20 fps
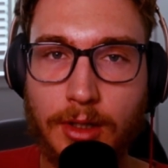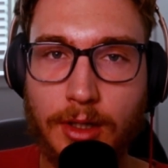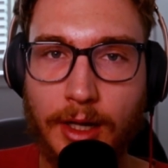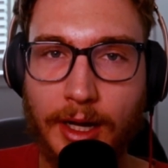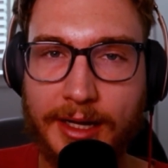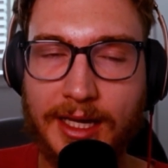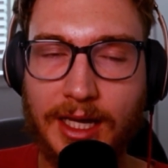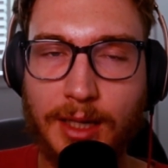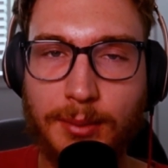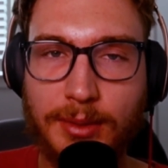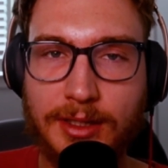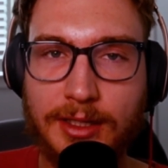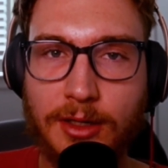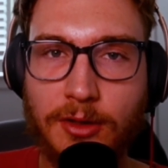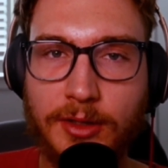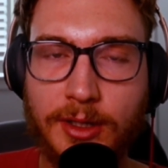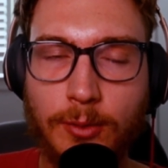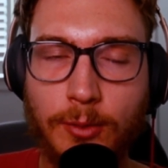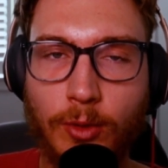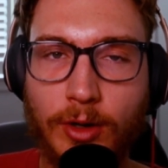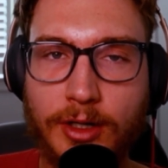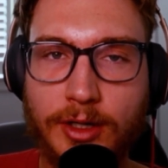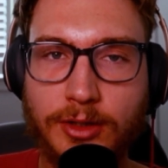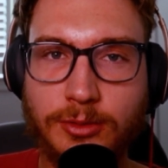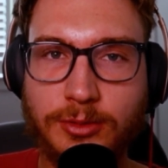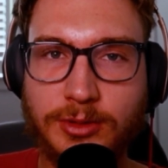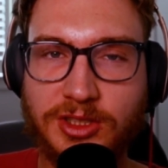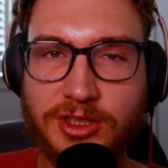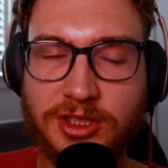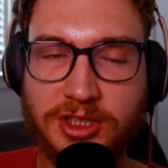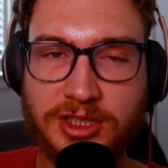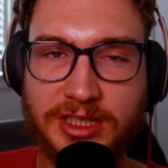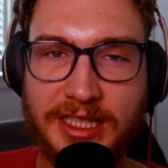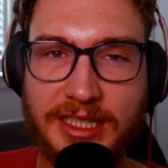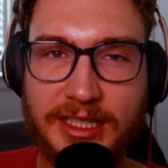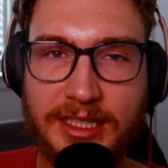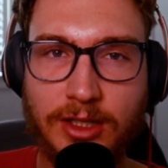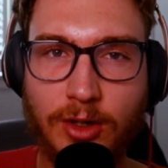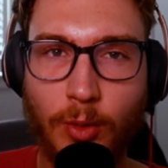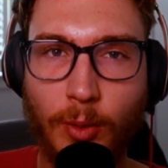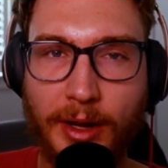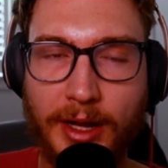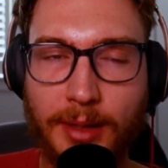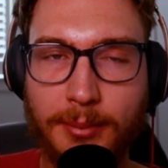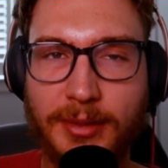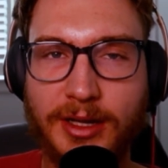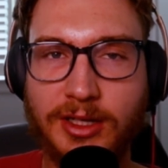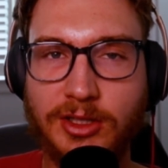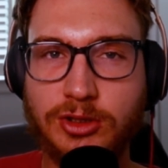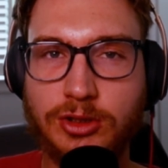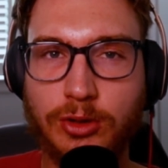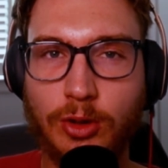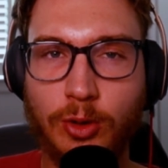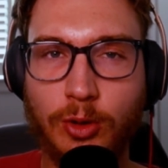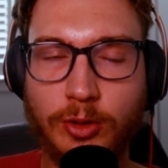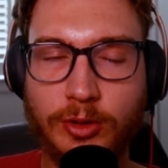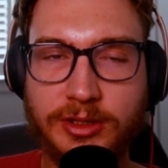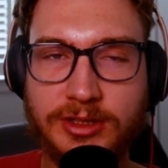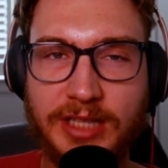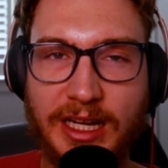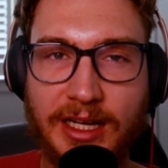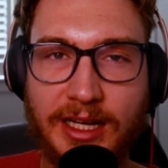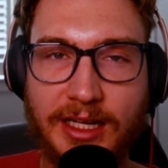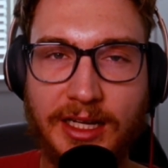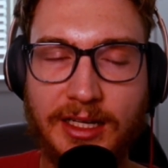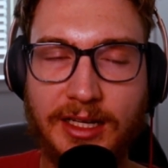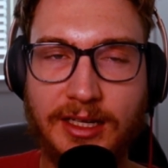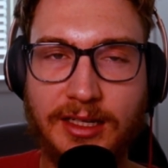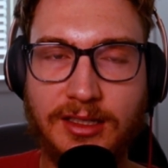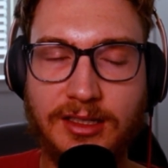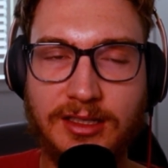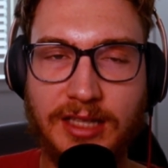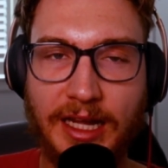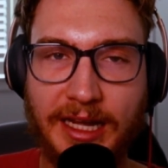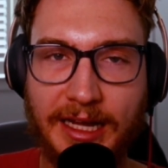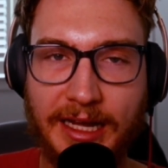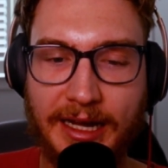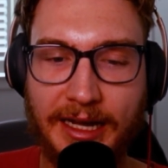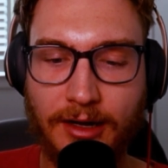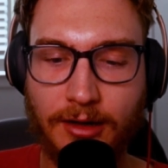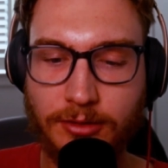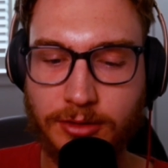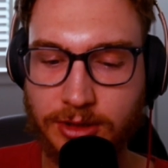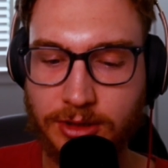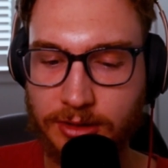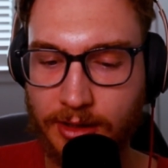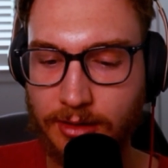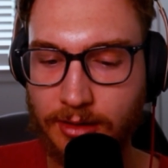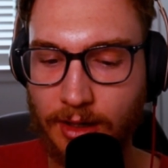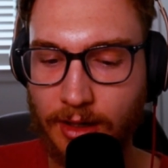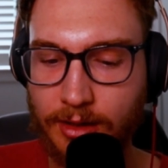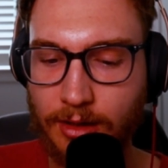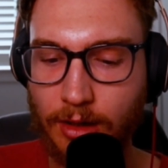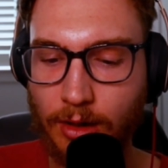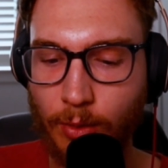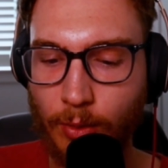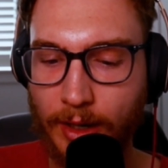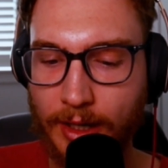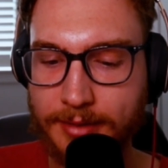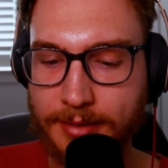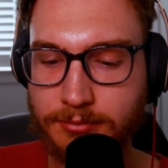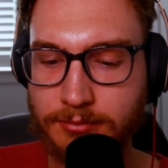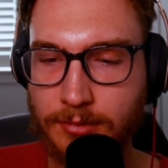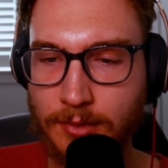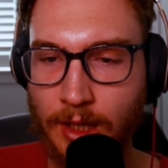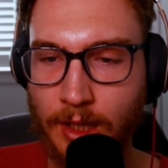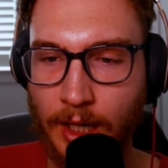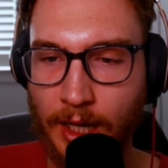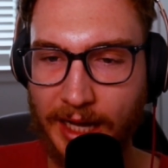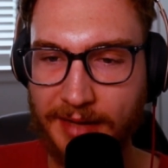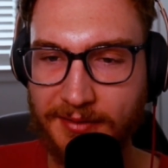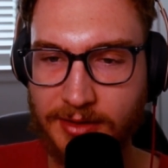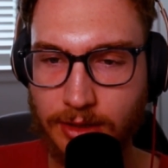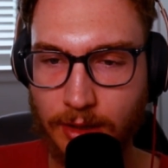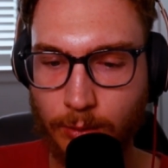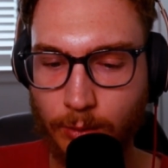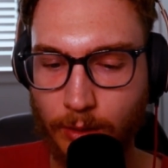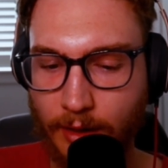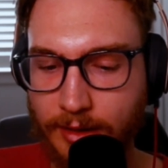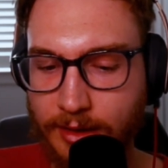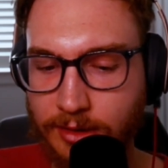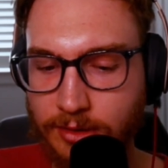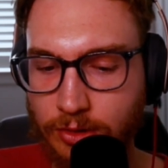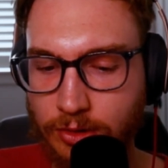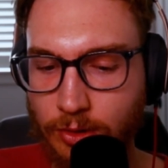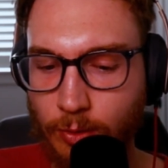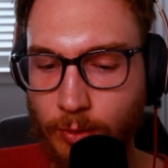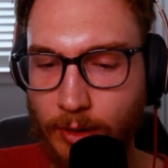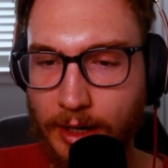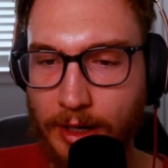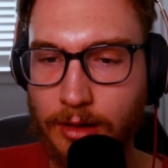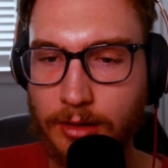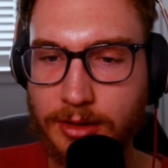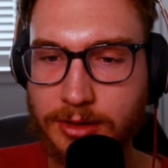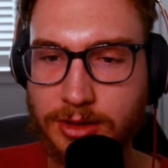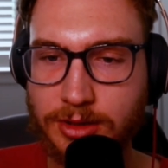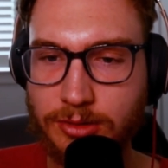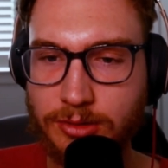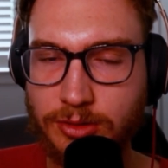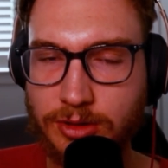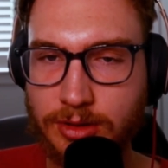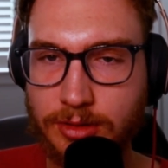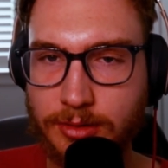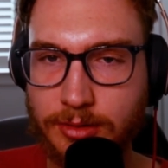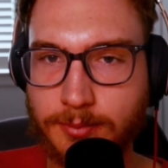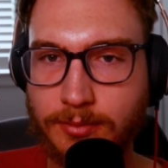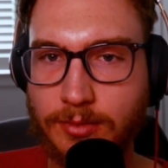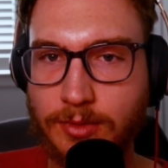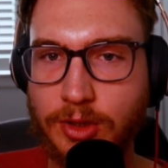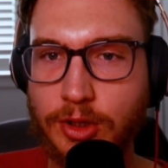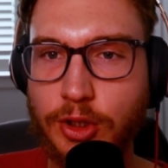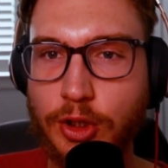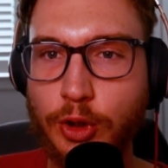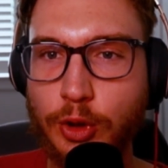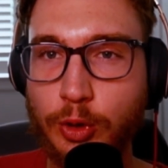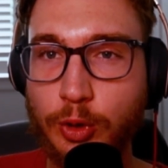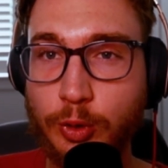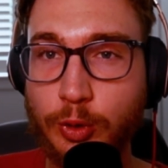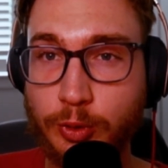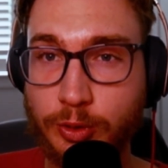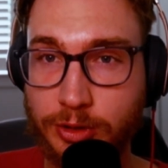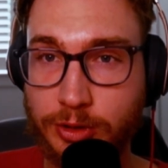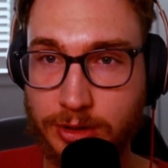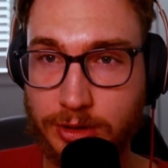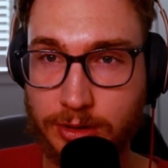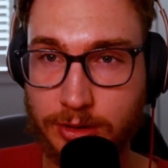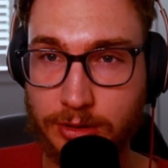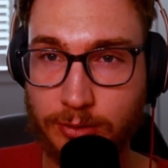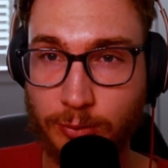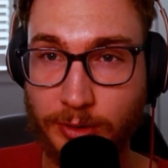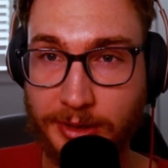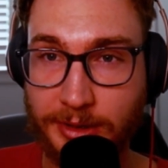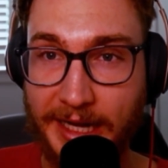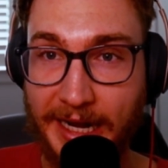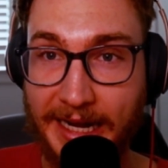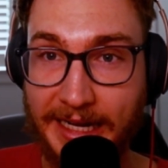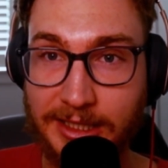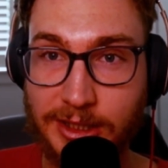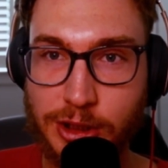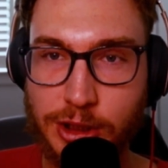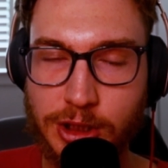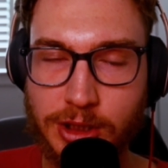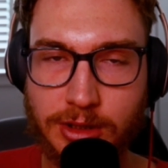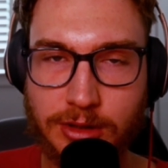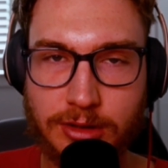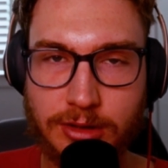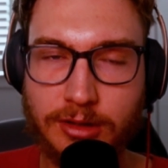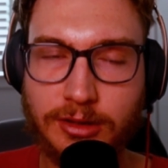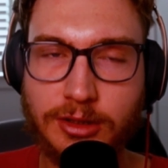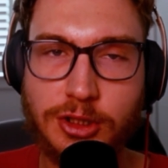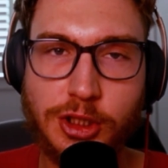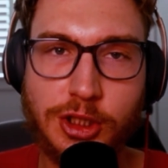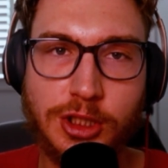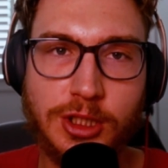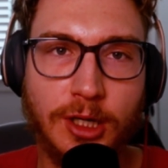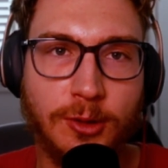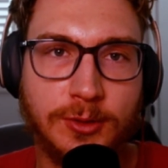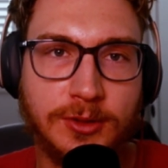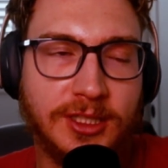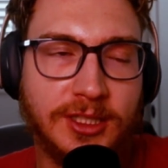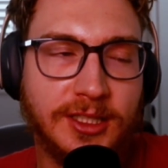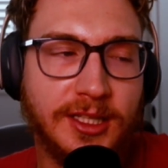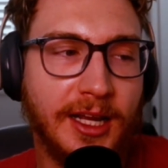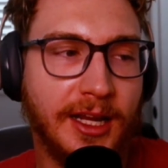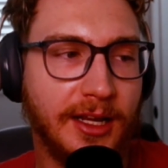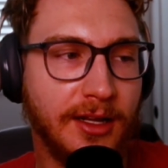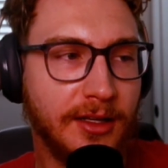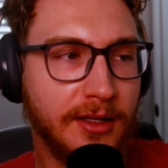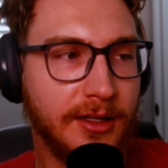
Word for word: can't be the only one who is just eating away at my soul day in, day out. So I thought, you know what? I haven't done one of these in a while. Let's do some news reactions on the show today.